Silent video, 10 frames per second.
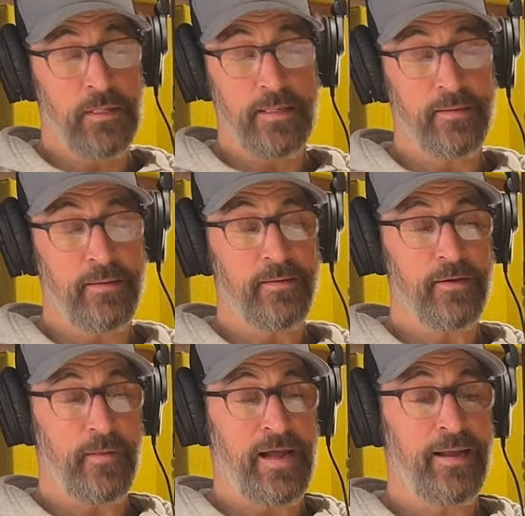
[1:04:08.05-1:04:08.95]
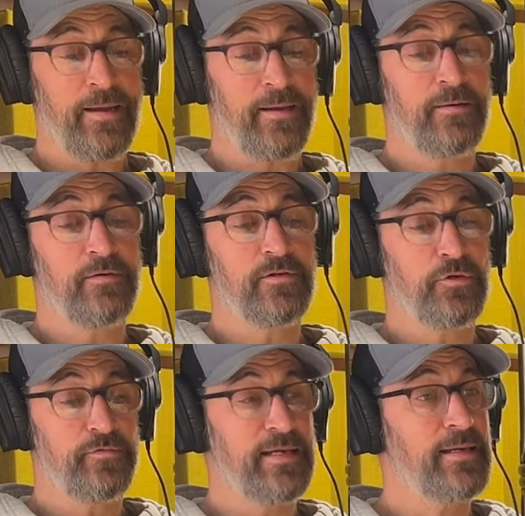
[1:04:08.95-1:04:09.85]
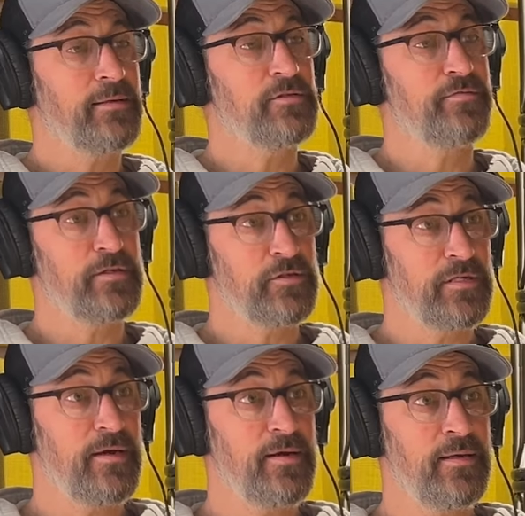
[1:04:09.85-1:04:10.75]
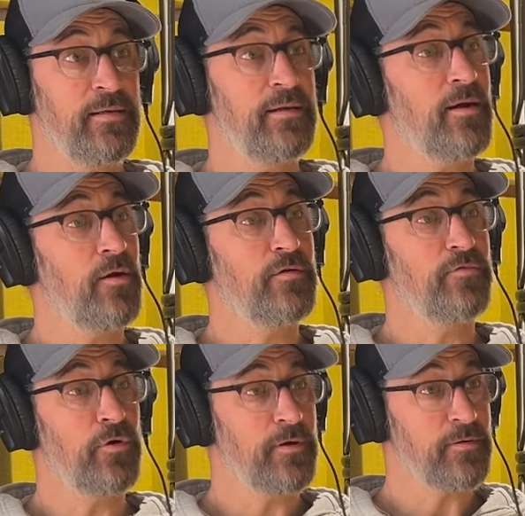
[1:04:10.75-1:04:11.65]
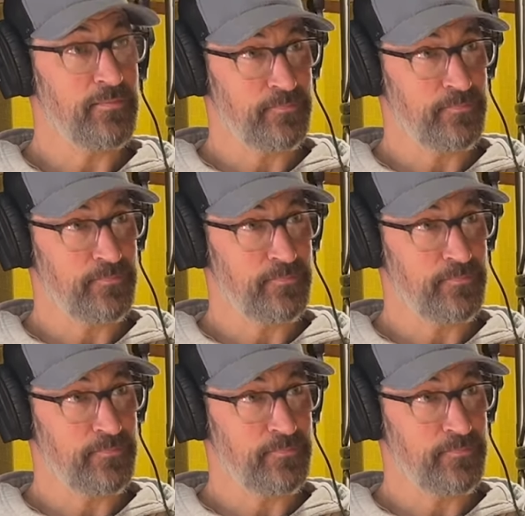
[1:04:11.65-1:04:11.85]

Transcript: And uh, I had two vegans, a vegetarian, and a carnivore.